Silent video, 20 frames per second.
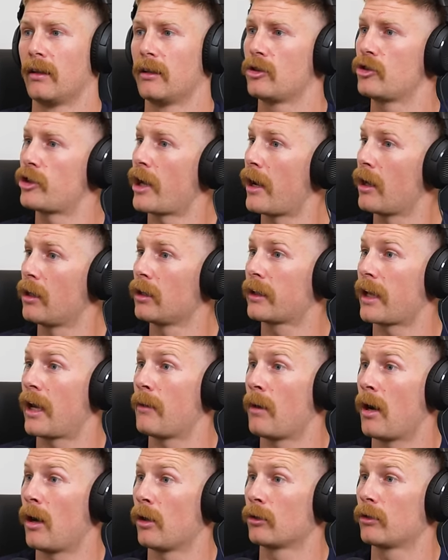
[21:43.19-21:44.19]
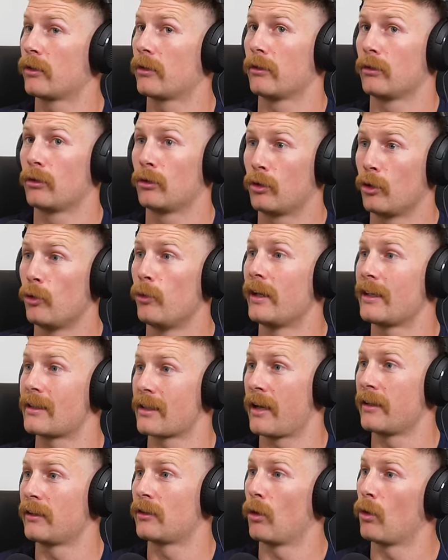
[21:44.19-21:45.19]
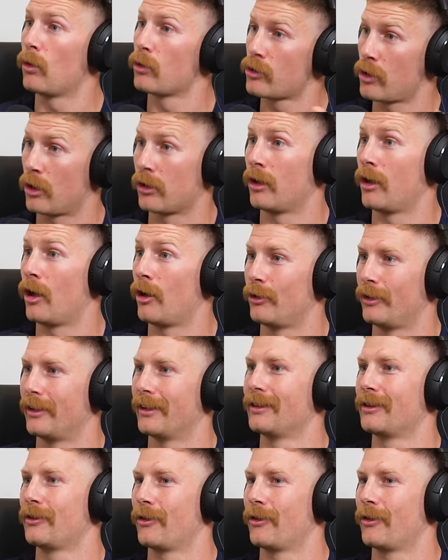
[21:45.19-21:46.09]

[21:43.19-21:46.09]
J L came out two weeks later also on a loan deal